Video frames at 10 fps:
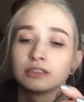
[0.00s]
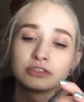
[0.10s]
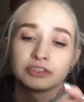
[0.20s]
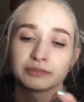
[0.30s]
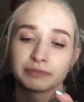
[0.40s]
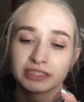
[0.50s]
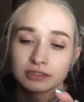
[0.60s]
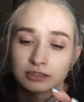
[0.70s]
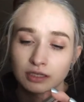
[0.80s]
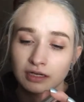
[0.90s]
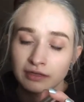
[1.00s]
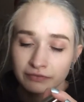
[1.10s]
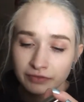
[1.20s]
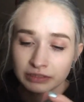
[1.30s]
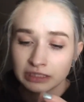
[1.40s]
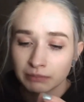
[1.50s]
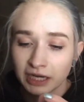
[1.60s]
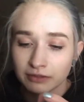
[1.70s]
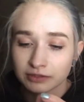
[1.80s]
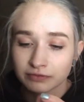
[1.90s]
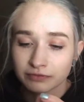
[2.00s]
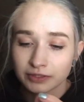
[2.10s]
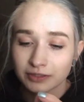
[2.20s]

she's been stuck at fifteen pounds for